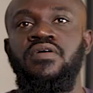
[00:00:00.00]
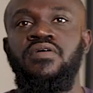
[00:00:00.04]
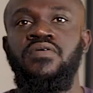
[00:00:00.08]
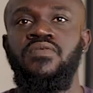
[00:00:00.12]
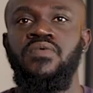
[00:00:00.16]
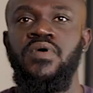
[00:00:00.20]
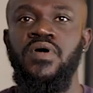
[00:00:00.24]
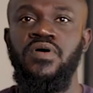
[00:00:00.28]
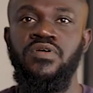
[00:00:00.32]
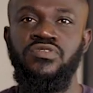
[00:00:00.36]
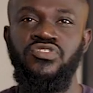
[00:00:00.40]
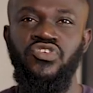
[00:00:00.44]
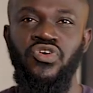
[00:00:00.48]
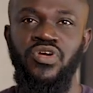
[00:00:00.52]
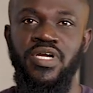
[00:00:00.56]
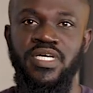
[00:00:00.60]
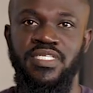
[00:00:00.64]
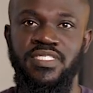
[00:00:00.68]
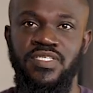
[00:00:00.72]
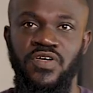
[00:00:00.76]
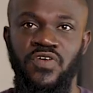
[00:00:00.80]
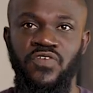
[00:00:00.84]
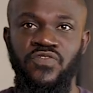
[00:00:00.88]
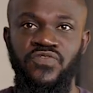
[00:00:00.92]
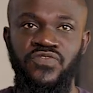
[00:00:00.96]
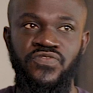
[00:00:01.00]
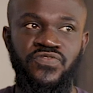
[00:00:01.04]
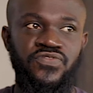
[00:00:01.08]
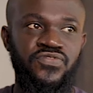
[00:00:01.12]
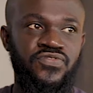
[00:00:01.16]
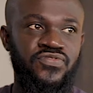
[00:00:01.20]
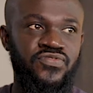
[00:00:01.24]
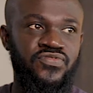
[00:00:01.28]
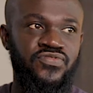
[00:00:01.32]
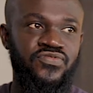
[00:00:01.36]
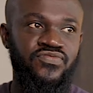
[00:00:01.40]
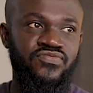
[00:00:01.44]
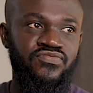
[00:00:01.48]
Well, younger
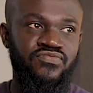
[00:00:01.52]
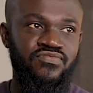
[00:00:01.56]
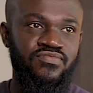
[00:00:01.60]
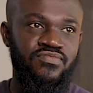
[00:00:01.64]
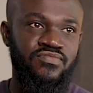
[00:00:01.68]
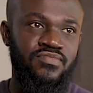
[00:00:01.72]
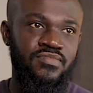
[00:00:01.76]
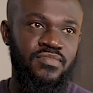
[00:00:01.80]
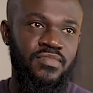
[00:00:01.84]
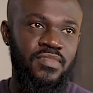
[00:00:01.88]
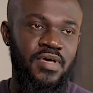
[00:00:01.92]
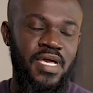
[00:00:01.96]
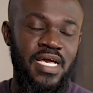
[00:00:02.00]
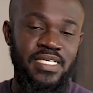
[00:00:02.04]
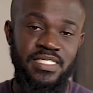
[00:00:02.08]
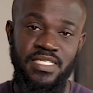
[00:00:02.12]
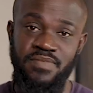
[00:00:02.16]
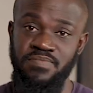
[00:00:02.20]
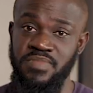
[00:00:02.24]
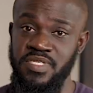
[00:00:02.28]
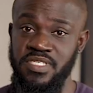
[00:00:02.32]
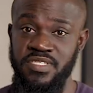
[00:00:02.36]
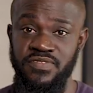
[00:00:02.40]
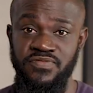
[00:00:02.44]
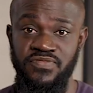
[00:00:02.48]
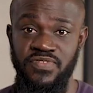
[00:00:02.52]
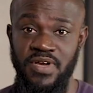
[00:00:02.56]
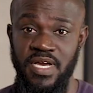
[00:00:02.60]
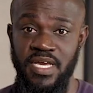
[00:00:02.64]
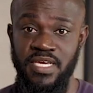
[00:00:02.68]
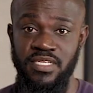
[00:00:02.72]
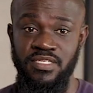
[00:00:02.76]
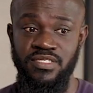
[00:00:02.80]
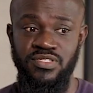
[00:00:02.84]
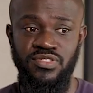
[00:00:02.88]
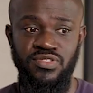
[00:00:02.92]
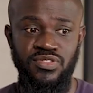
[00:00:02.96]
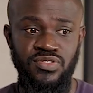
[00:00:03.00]
self hasn't been
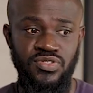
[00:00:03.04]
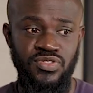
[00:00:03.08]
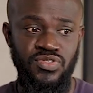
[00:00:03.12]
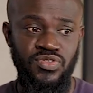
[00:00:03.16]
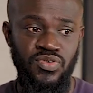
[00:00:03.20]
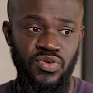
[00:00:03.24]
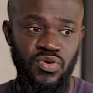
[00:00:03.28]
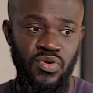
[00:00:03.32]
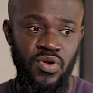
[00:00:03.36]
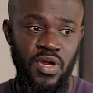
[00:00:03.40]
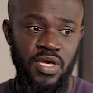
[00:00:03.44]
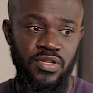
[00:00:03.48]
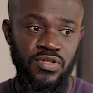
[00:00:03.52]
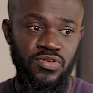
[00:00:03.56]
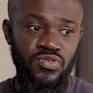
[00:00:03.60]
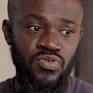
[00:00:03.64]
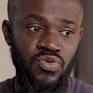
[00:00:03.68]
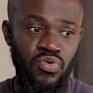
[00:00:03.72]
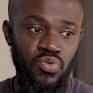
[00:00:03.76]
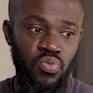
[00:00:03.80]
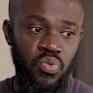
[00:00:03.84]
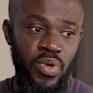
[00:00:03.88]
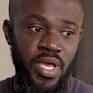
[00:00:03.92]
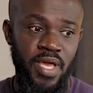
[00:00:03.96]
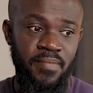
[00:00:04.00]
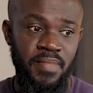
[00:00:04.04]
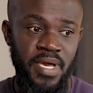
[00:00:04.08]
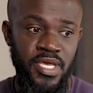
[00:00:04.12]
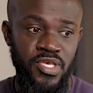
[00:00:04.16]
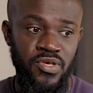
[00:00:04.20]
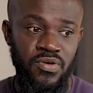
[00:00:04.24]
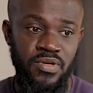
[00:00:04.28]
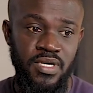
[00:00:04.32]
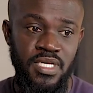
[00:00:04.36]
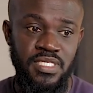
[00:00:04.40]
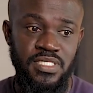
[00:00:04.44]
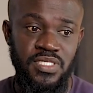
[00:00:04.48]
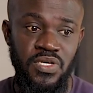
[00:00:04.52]
defined, so I don't know where my
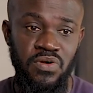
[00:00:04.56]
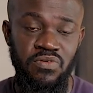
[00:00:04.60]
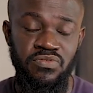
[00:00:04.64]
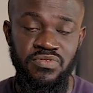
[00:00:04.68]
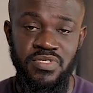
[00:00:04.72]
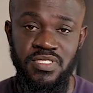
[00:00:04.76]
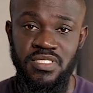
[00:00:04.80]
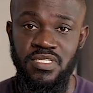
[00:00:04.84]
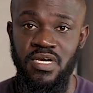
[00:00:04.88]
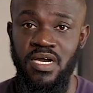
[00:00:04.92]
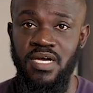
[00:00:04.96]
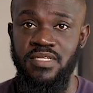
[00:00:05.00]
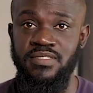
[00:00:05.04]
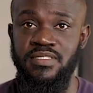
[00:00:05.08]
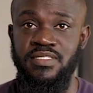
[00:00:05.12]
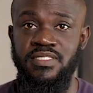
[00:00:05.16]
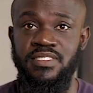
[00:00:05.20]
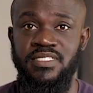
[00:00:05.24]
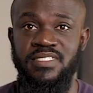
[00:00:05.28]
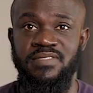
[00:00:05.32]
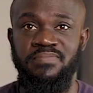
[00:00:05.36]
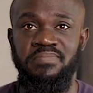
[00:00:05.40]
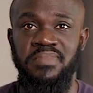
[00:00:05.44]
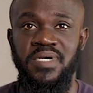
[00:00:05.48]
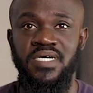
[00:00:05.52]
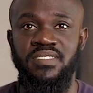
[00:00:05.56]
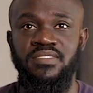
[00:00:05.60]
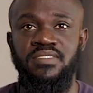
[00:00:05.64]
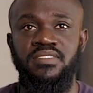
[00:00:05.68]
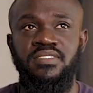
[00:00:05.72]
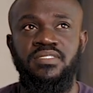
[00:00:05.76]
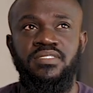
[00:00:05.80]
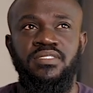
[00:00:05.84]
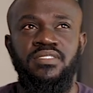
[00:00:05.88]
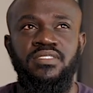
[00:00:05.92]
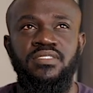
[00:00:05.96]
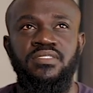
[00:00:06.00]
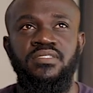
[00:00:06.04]
younger self starts,
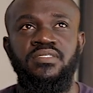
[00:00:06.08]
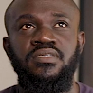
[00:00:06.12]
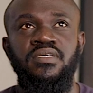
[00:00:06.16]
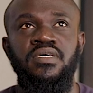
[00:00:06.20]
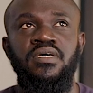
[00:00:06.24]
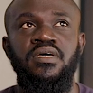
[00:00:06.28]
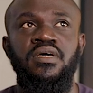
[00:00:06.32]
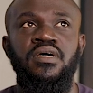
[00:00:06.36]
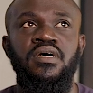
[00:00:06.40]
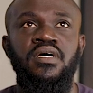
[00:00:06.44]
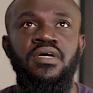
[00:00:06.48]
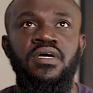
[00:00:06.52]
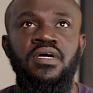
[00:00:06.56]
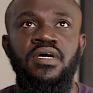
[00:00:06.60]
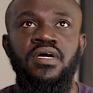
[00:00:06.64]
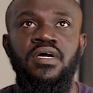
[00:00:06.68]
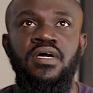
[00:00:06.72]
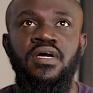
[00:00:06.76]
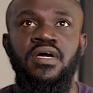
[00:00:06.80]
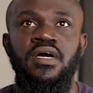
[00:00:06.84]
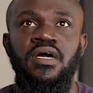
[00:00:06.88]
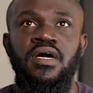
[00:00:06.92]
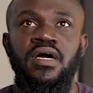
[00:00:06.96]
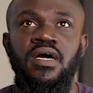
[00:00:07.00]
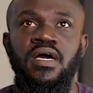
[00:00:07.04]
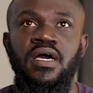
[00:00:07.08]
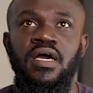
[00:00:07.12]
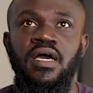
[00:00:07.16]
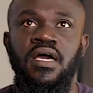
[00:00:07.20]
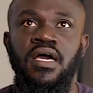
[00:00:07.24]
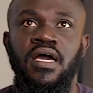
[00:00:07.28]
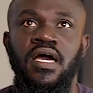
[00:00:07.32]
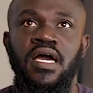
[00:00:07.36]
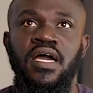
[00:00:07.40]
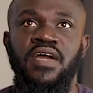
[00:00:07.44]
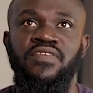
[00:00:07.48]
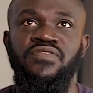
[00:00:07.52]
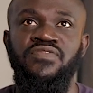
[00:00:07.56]
but
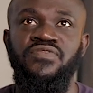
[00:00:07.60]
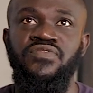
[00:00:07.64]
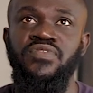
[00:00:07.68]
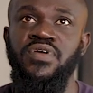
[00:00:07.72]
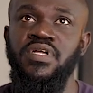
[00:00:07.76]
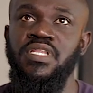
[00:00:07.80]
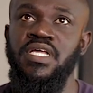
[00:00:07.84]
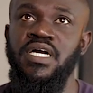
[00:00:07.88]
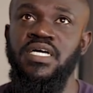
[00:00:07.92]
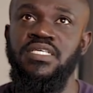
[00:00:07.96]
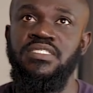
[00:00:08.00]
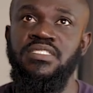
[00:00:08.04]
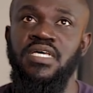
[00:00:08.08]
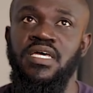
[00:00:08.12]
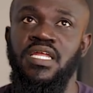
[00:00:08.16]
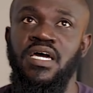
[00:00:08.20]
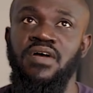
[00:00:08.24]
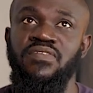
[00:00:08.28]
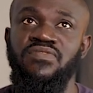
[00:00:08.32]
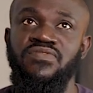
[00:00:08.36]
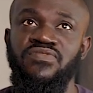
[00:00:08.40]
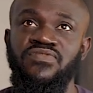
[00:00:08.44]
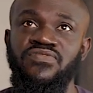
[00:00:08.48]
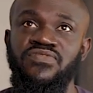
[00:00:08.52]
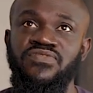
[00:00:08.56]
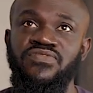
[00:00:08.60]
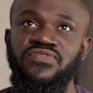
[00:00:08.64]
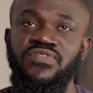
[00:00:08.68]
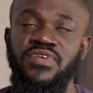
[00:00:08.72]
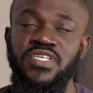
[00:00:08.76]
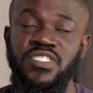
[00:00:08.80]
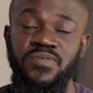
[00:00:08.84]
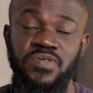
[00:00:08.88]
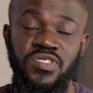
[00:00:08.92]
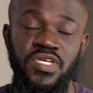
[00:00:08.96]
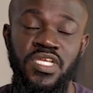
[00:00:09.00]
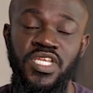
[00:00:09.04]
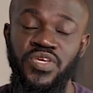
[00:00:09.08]
I've realized that I've,
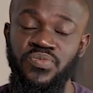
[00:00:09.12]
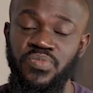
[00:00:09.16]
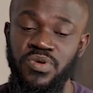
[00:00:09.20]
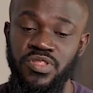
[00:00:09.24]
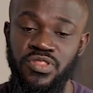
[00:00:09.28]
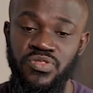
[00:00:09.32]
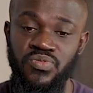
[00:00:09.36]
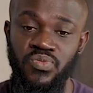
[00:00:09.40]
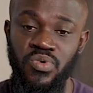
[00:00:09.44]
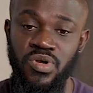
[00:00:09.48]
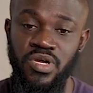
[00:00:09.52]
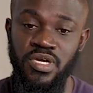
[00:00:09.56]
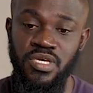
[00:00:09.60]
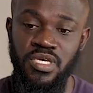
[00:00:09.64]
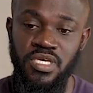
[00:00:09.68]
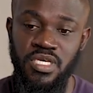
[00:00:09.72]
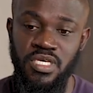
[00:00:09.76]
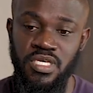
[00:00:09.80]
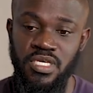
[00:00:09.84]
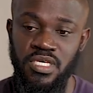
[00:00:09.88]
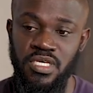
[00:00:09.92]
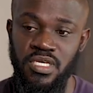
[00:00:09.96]
especially with work